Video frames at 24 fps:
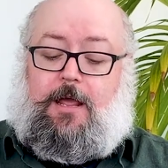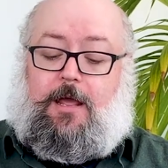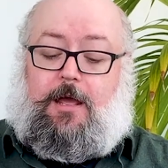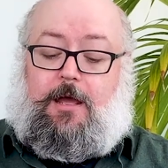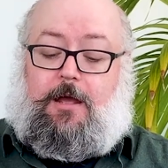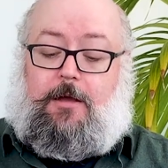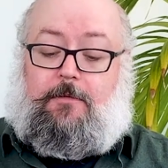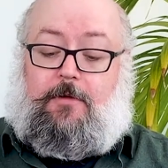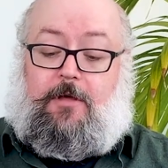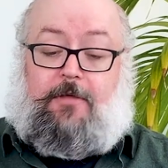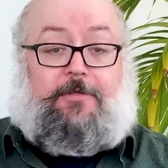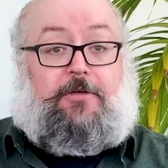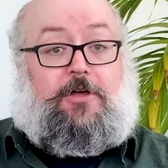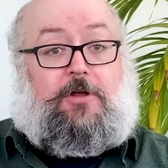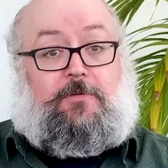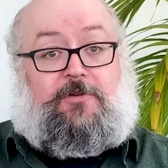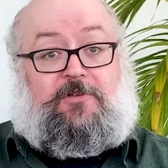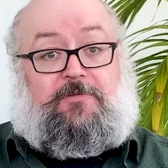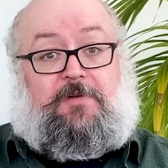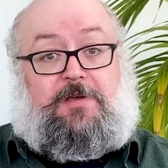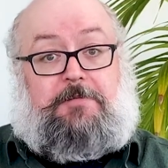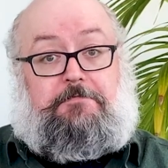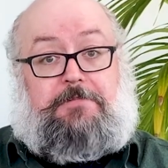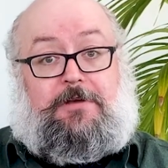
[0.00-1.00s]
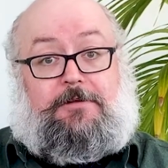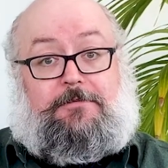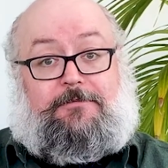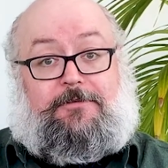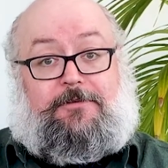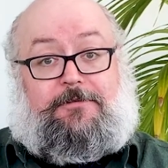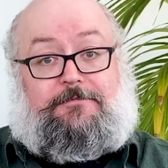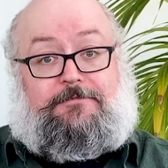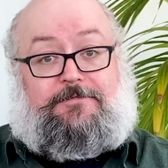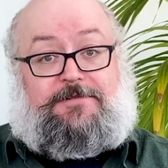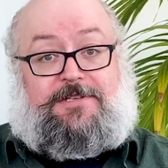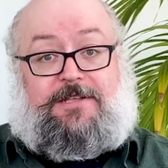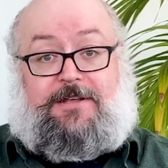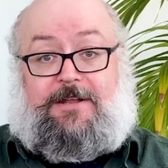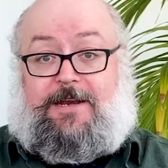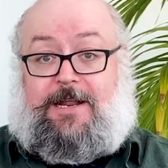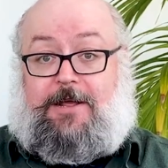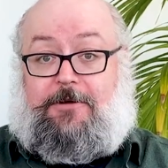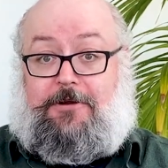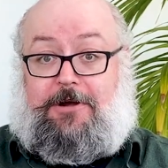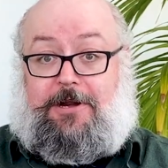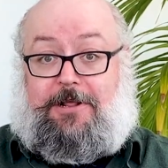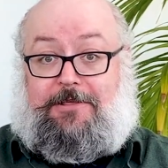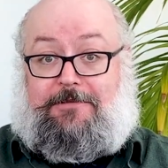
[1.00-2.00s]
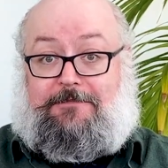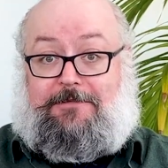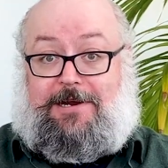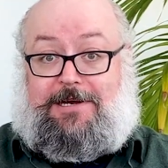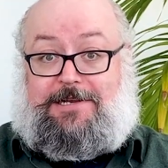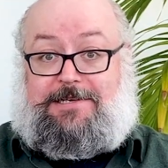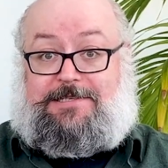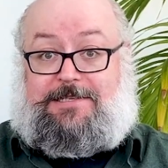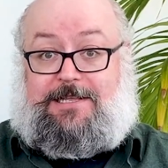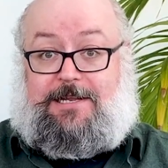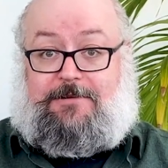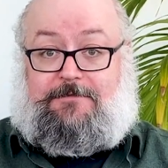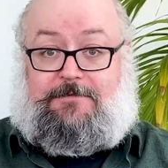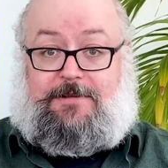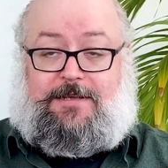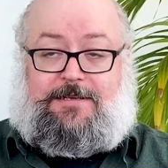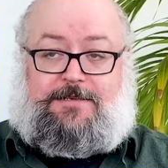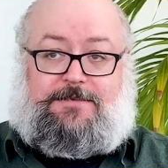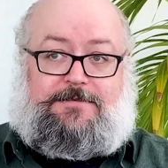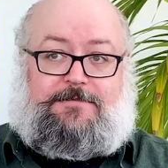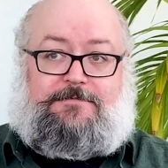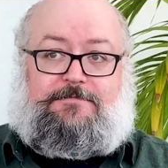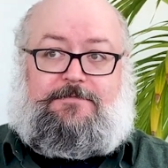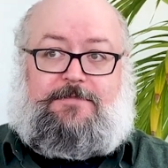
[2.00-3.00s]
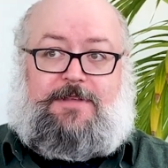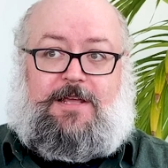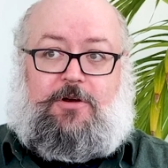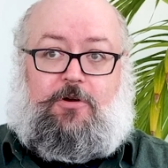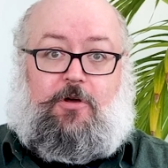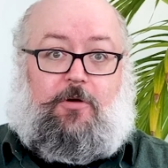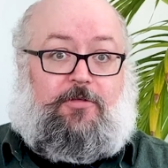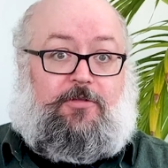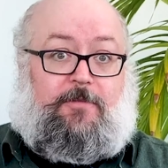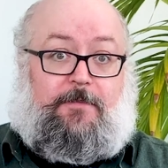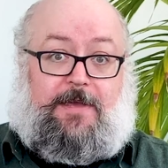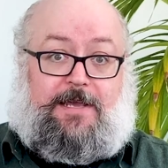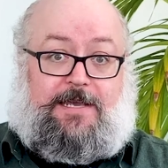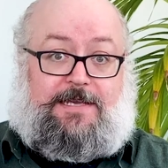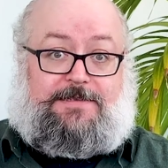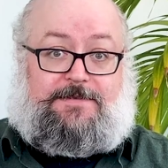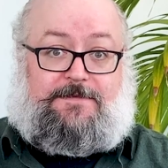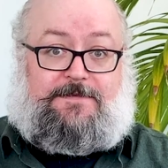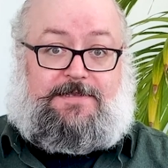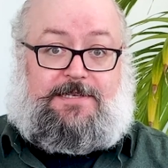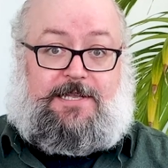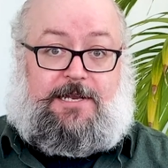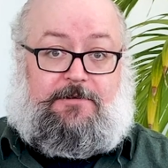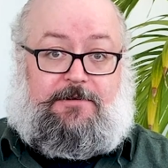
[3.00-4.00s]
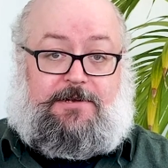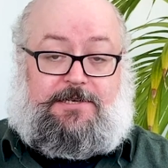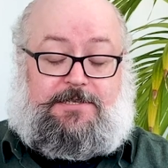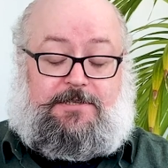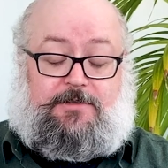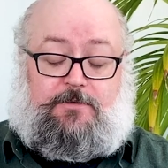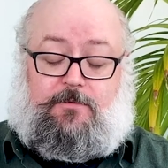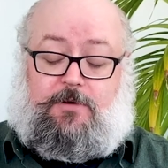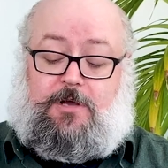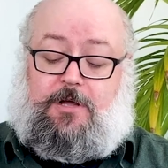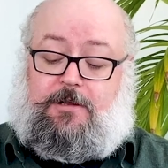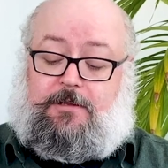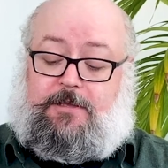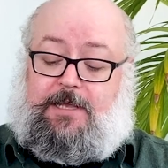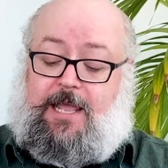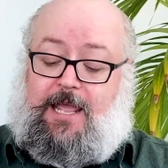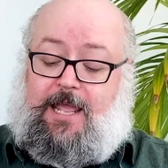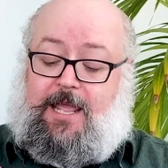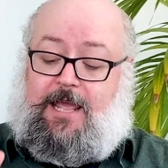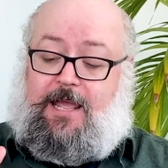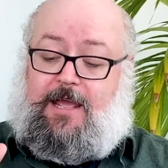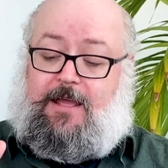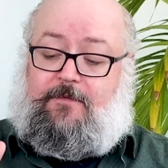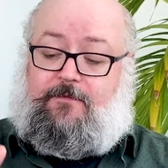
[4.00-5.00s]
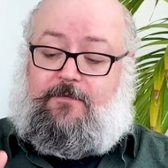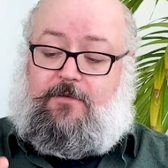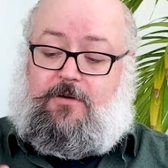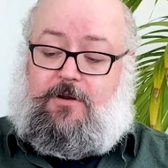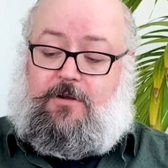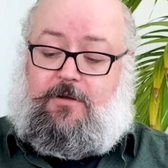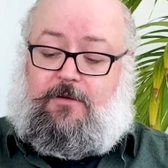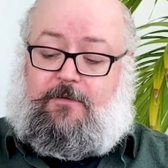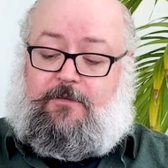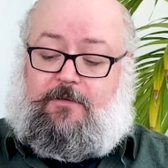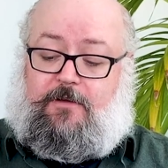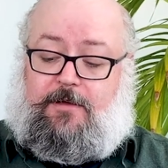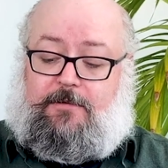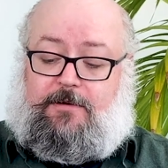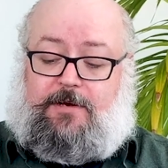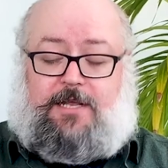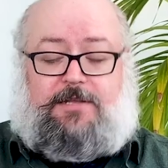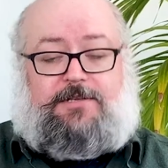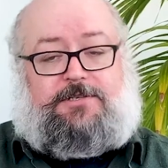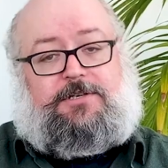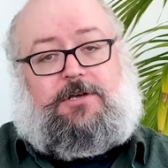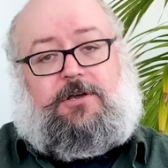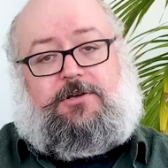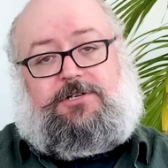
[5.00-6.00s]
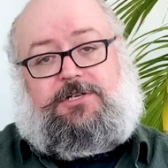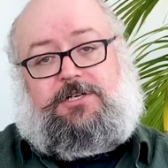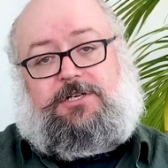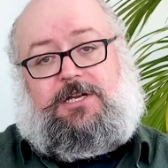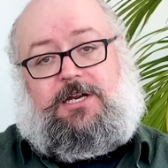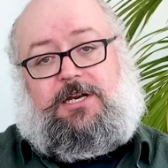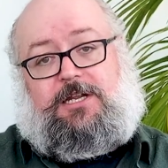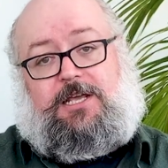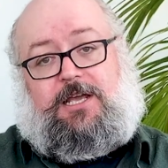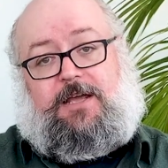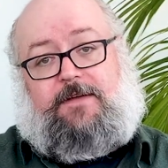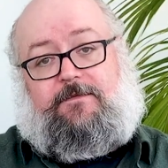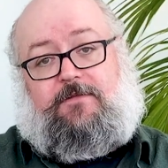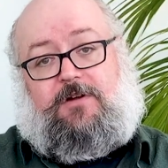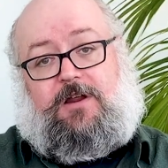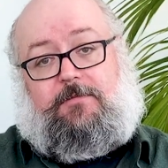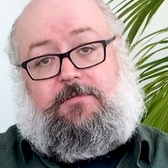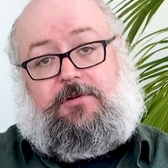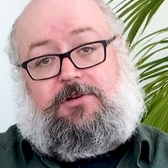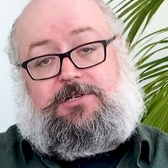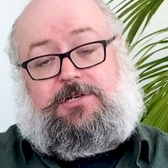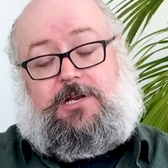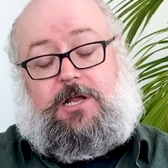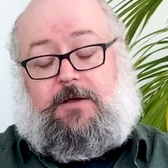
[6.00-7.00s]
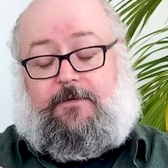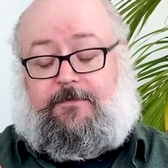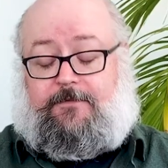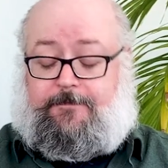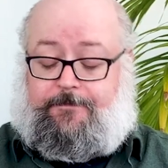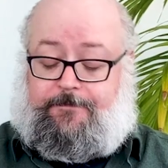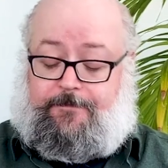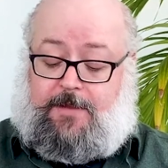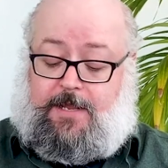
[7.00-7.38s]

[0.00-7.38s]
A third one's been built, so there are now only 3 distilleries. They're not the biggest distilleries in the world, and for a long time Glen Scotia didn't get very much love.